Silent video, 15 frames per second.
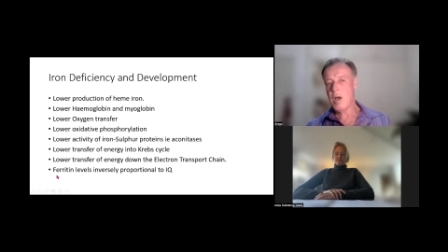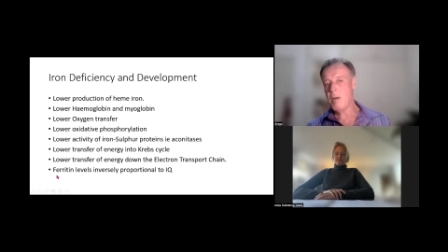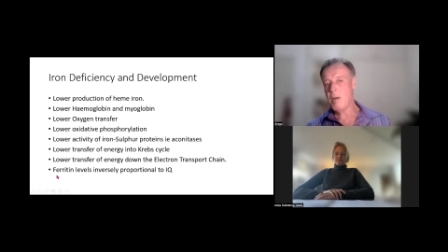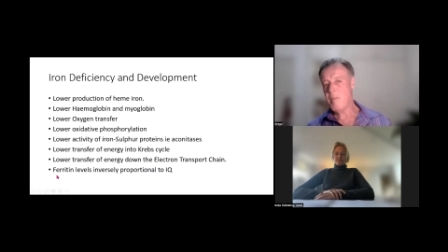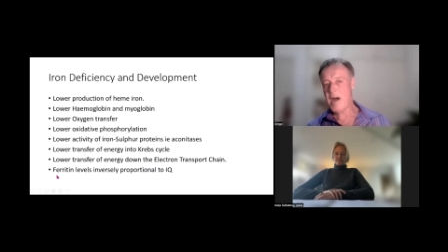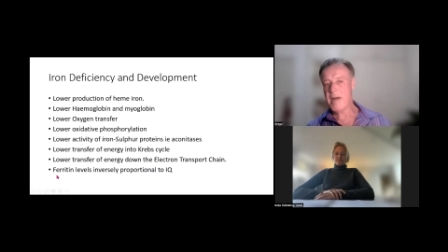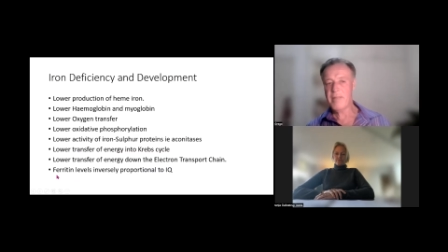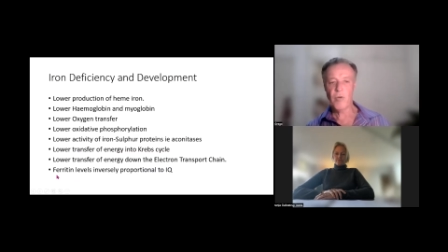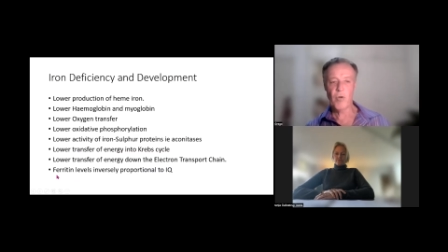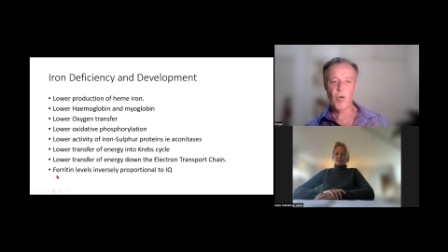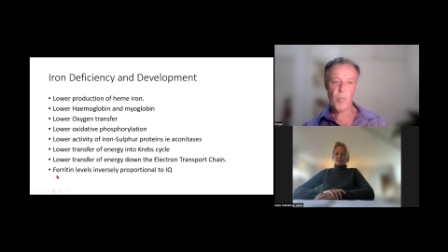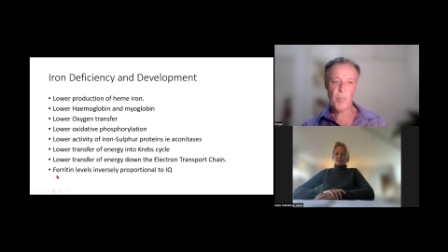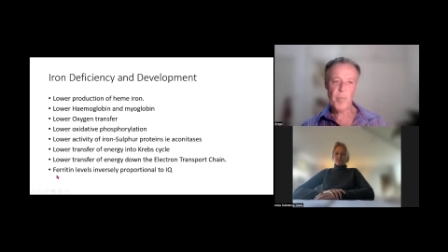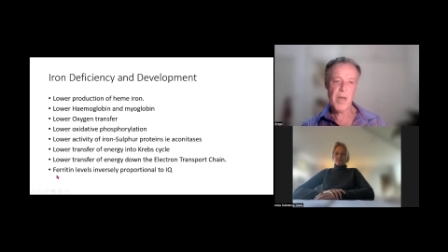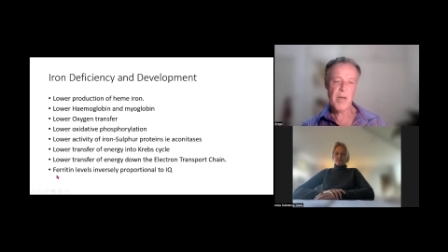a mother
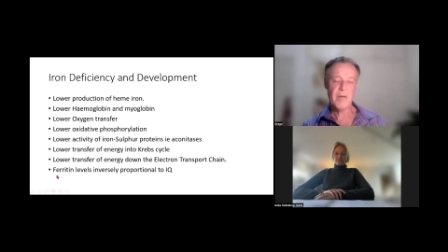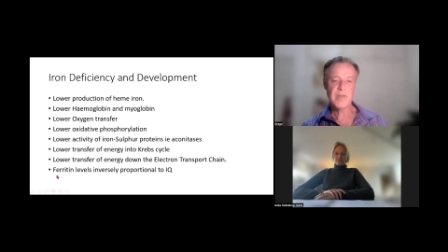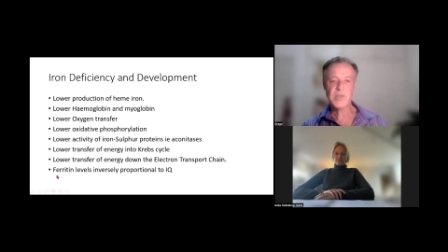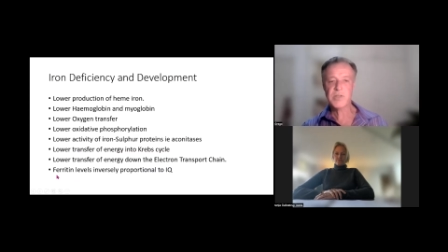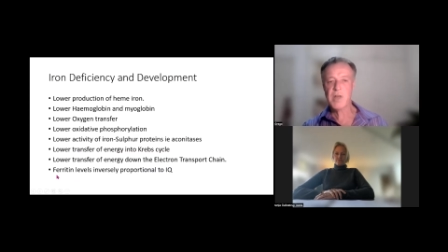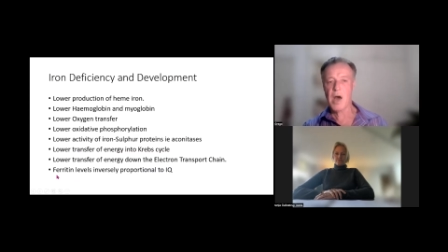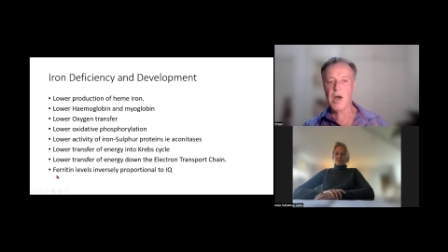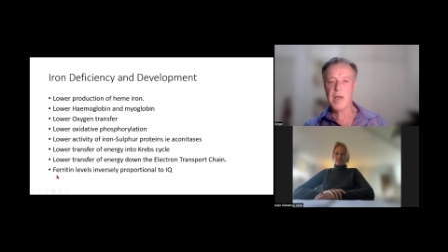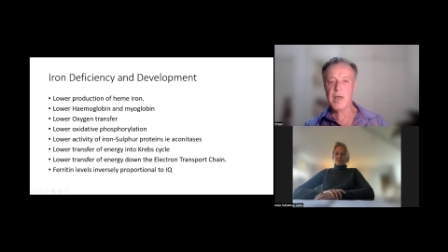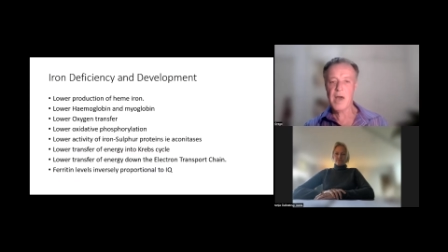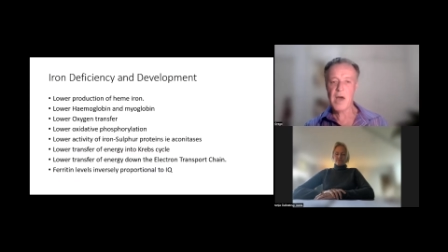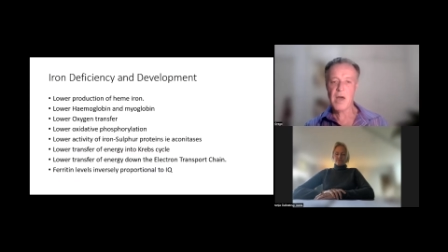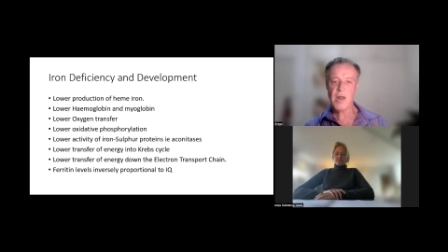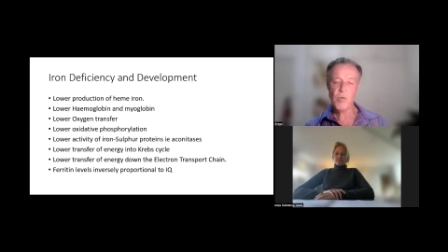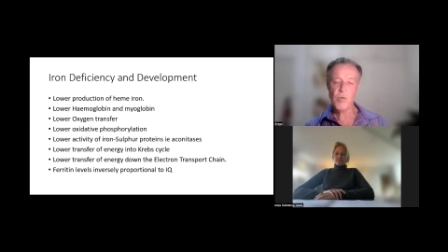or a parent starting
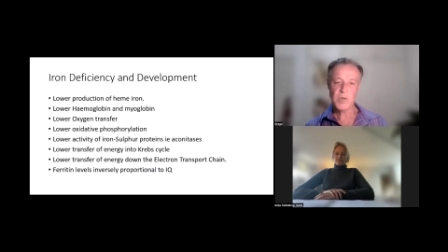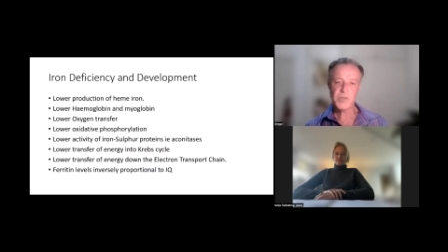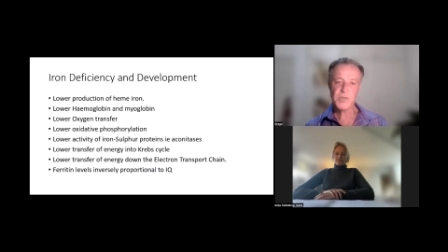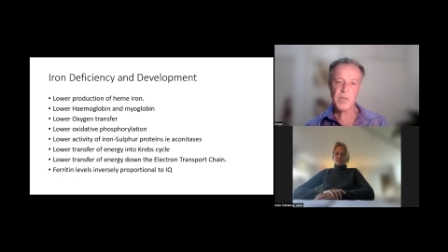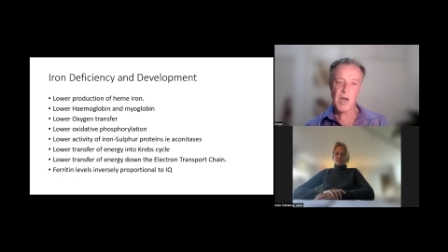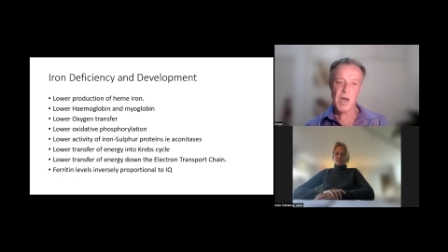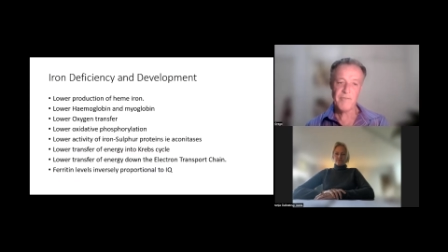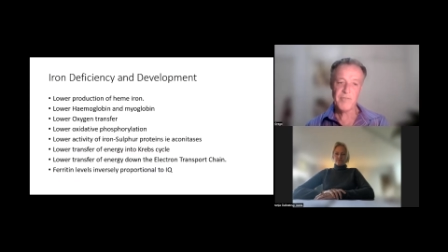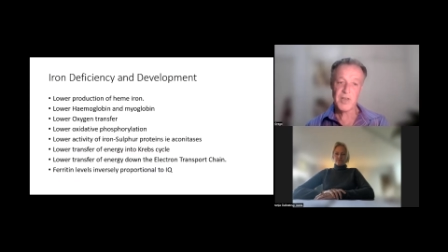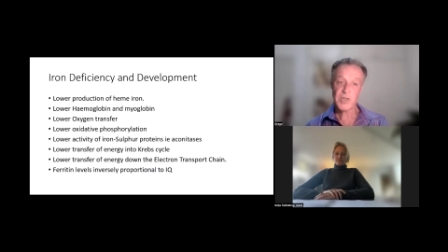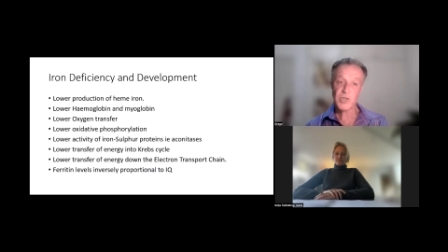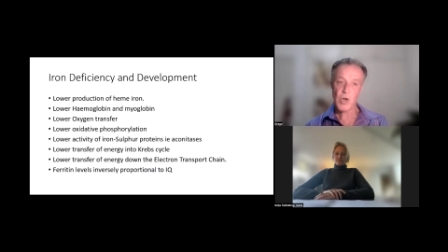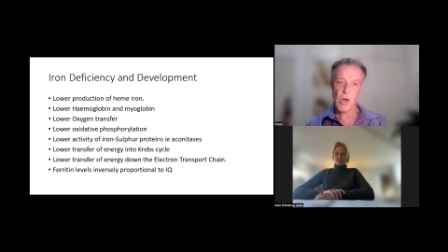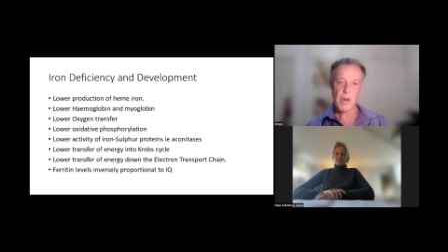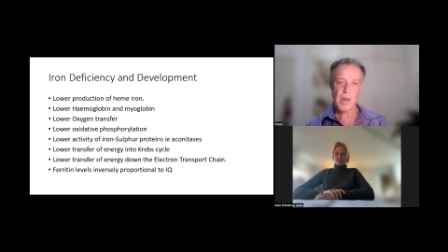out who wants to have their
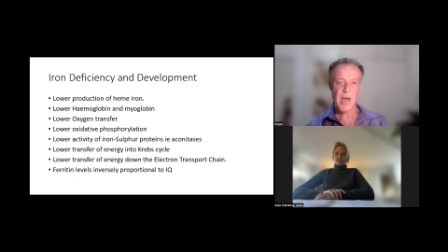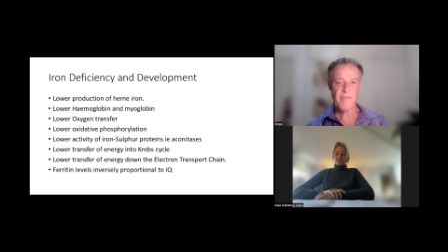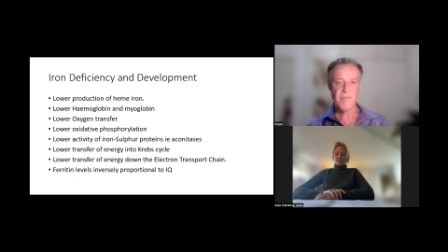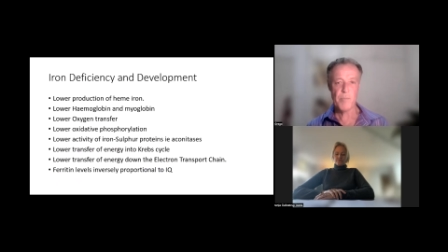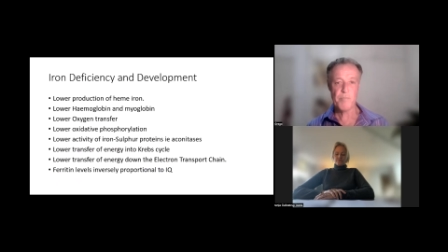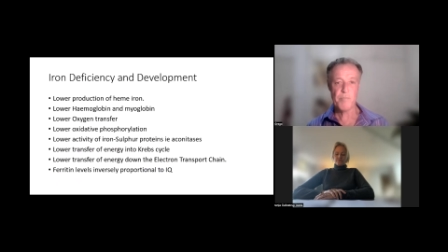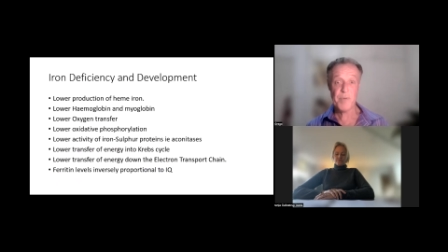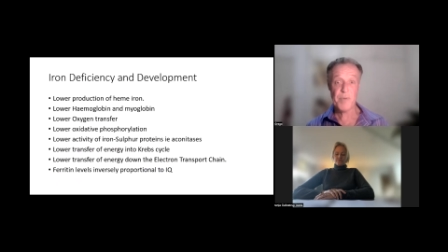child have the